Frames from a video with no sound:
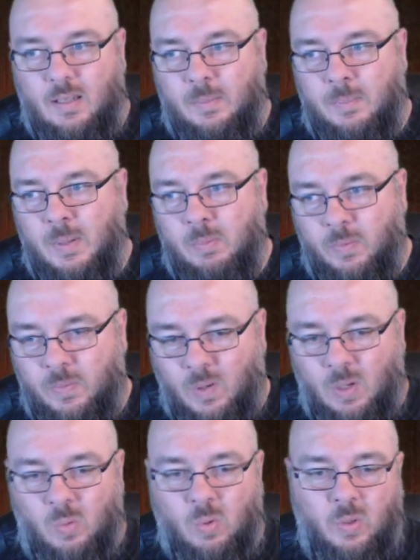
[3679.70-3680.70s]
people
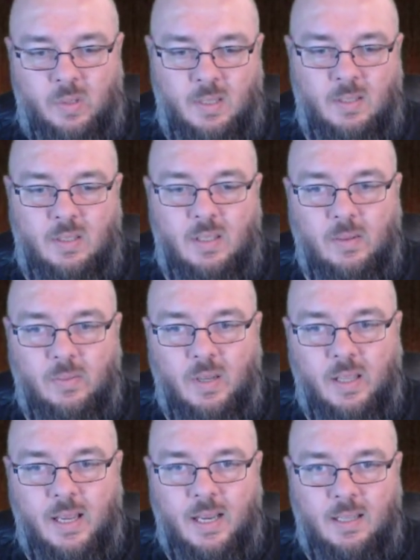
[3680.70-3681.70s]
follow orders and stuff
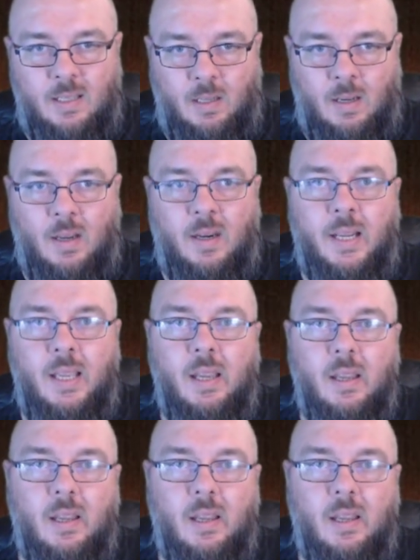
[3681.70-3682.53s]
like that and lie.